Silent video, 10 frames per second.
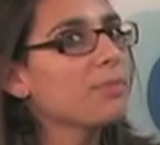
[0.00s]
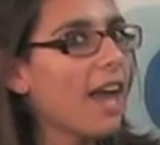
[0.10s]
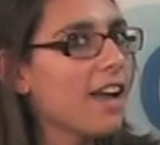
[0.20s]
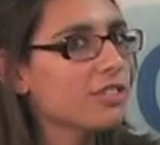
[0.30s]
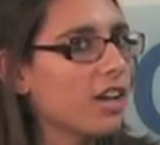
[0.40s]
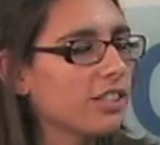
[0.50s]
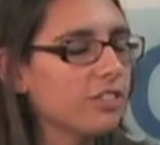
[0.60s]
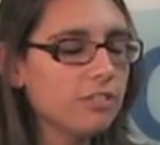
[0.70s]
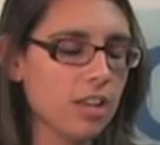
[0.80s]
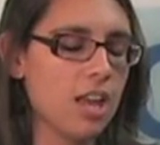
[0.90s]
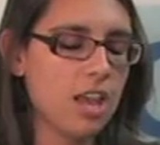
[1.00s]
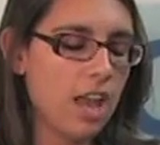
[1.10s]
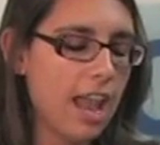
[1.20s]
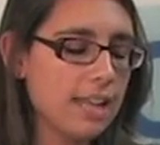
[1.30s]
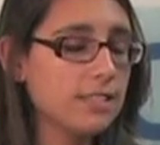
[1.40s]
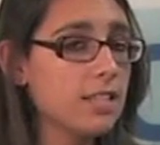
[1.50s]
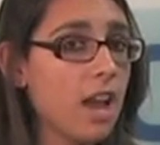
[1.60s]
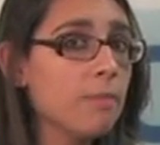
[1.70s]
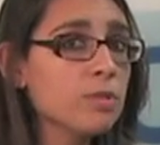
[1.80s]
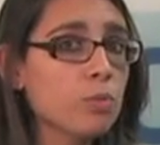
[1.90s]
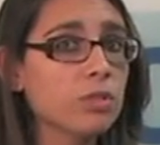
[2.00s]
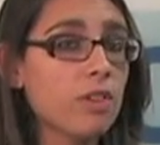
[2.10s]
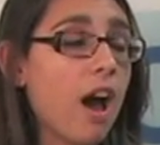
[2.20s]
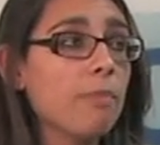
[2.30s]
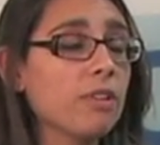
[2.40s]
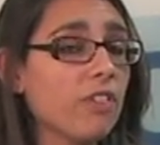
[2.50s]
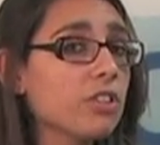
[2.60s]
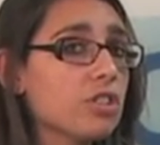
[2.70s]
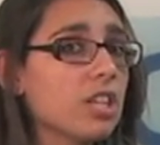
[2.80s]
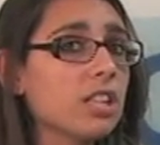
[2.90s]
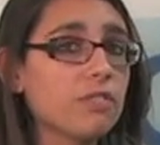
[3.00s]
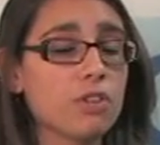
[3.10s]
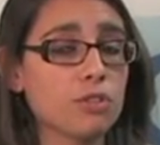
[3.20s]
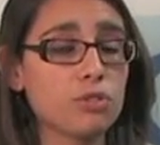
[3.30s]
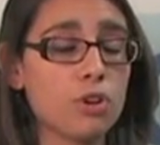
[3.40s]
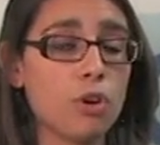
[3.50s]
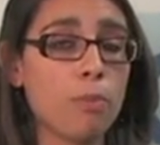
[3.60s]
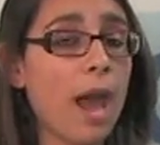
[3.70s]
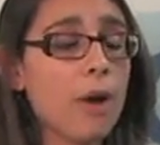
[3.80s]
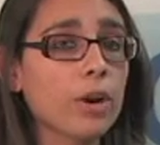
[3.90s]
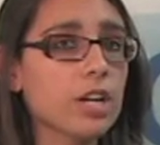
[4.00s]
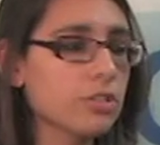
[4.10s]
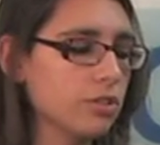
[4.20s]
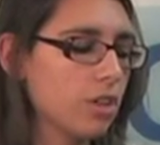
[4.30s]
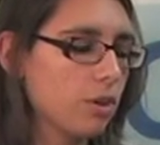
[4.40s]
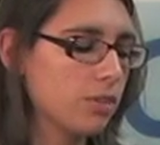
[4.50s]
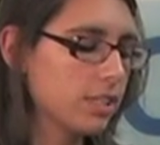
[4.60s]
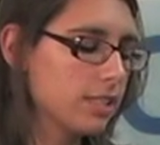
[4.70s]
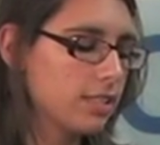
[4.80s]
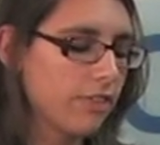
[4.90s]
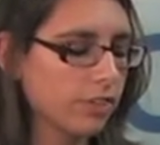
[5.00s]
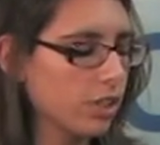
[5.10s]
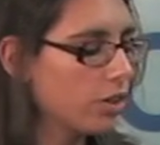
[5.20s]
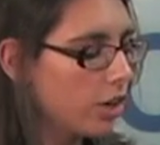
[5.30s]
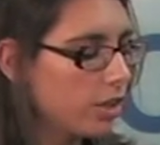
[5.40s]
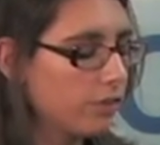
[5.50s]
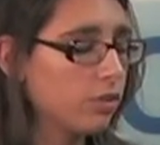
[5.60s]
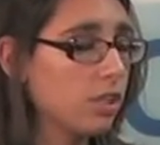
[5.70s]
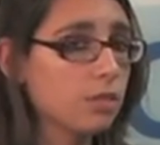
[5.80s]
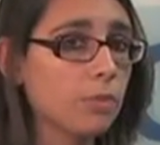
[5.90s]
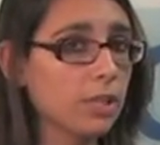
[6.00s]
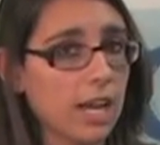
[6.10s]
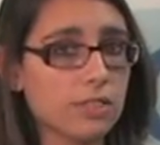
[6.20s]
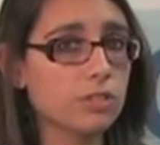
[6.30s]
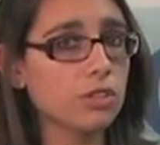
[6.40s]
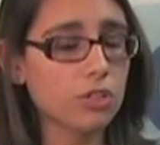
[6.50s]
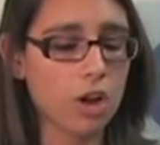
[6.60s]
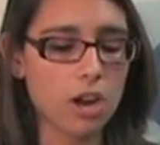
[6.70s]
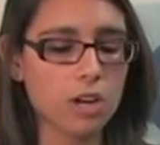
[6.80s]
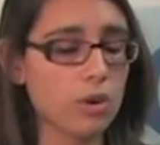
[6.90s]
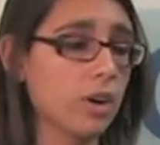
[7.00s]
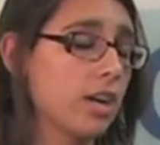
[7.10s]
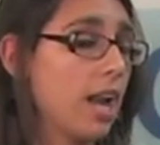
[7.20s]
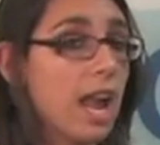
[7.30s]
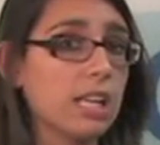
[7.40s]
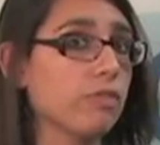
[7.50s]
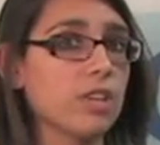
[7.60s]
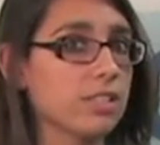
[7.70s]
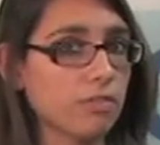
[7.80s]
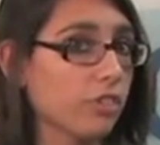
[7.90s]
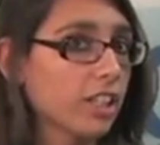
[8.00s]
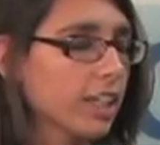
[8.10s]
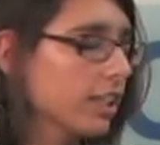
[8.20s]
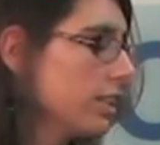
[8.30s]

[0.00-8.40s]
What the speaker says: cash on you. ATMs will not be functioning if there's no power, so this is definitely good if you need to put gas in your car or any reason, really.